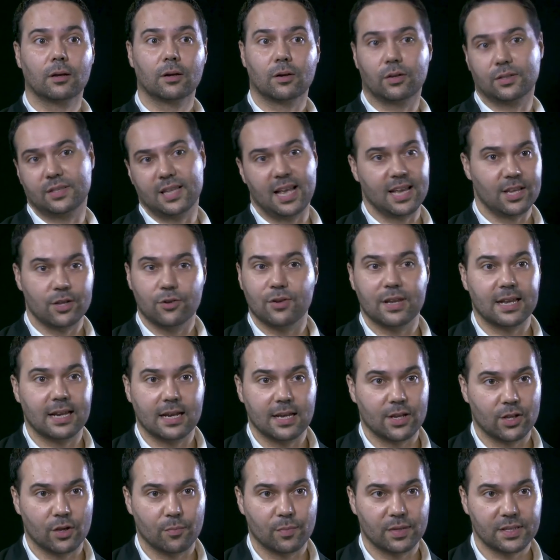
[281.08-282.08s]
because they're
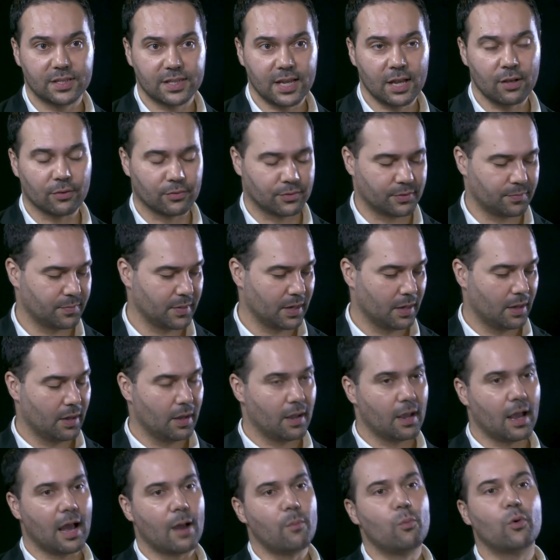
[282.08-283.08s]
uniquely human skills.
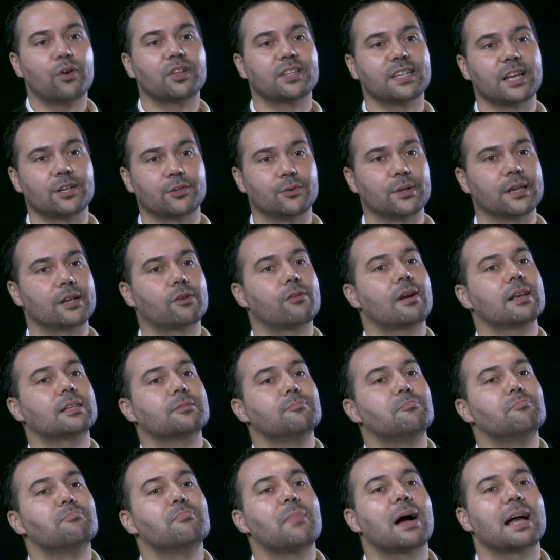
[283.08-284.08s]
And what does that do? It
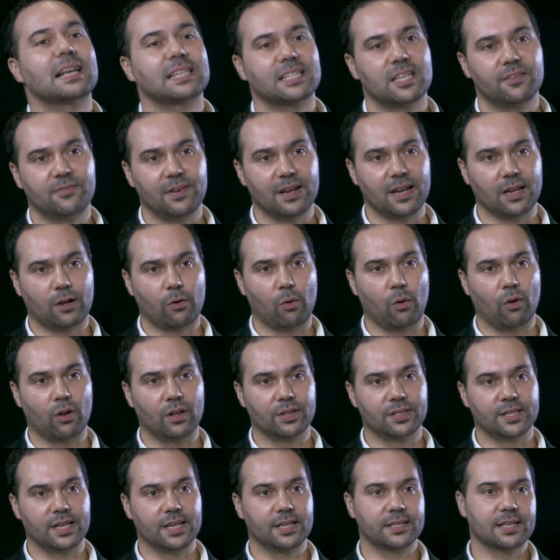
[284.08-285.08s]
creates massive
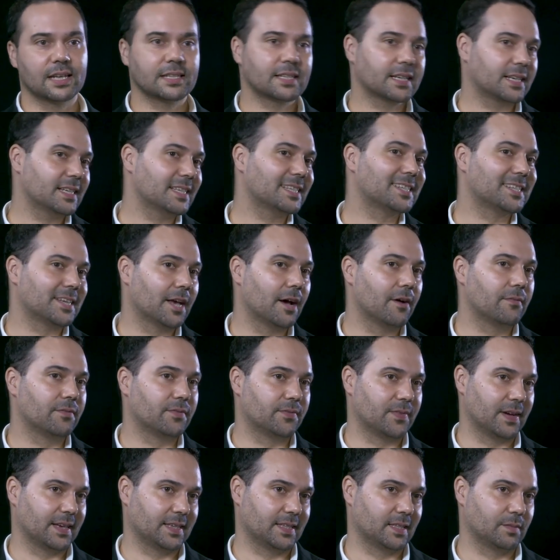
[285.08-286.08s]
inequality. So that's a
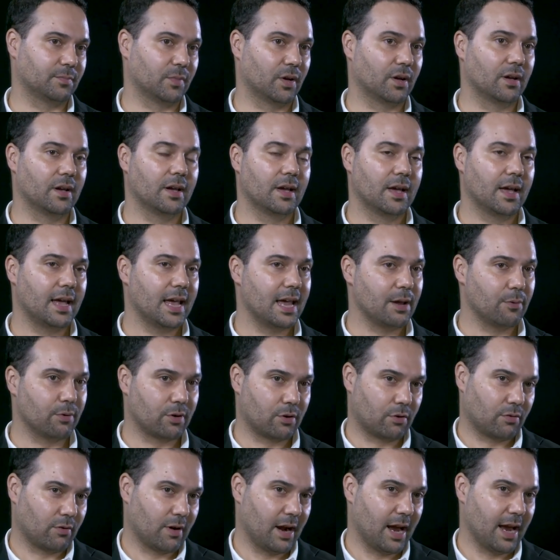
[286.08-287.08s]
conservative estimate. It
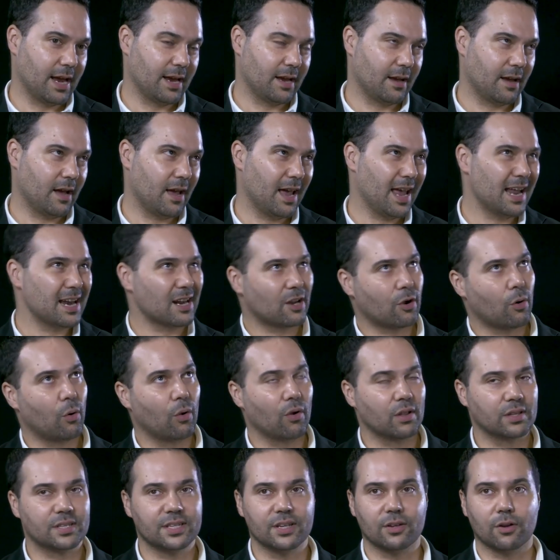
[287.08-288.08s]
would create
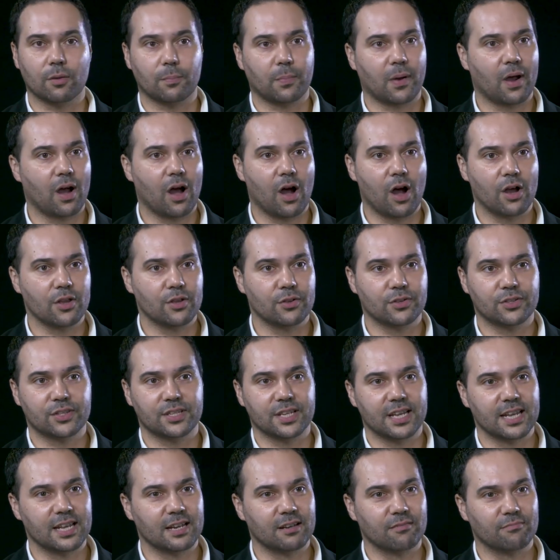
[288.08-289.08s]
inequality on a par you
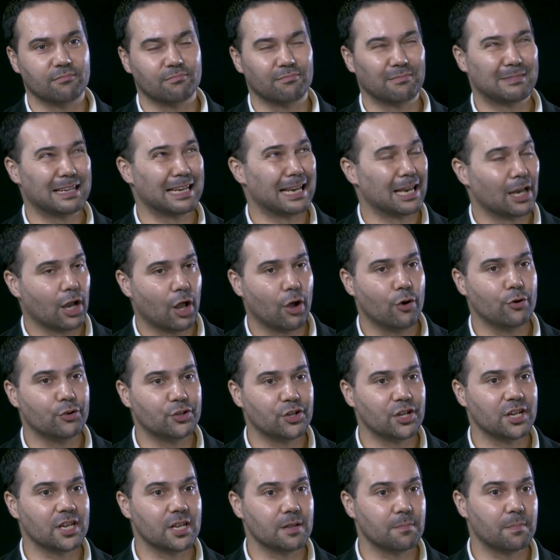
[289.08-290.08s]
see in low
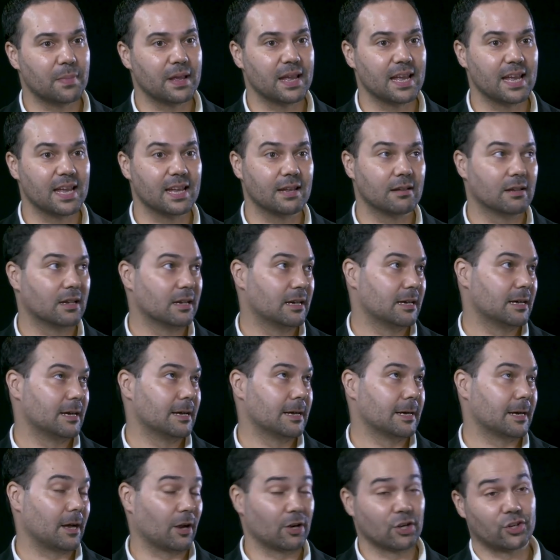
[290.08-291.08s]
GDP
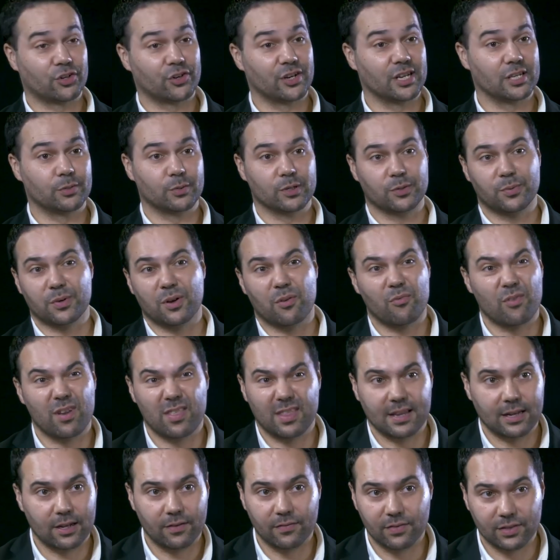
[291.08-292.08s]
countries, which we don't
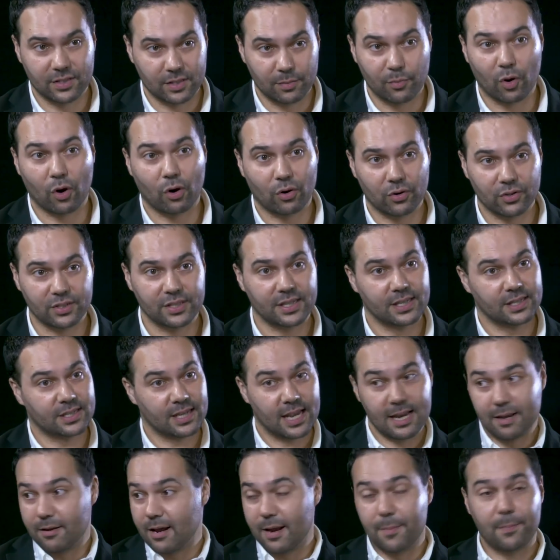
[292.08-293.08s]
really think of as democracies,
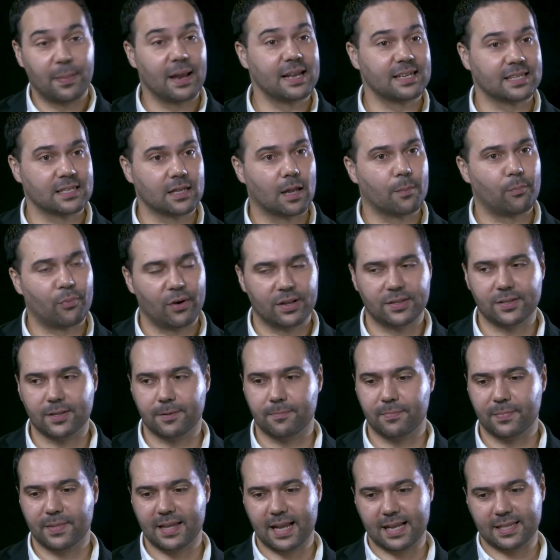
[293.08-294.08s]
in places like
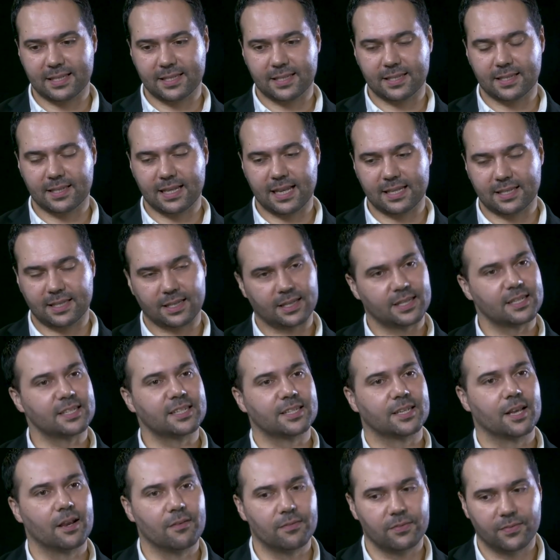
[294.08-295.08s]
Britain. That's a
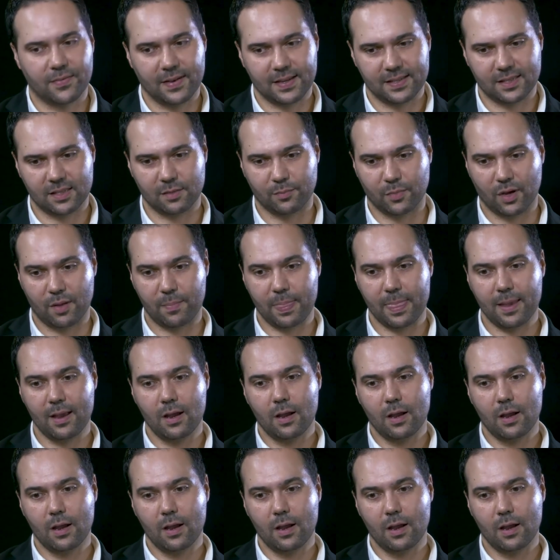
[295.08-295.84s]
conservative estimate.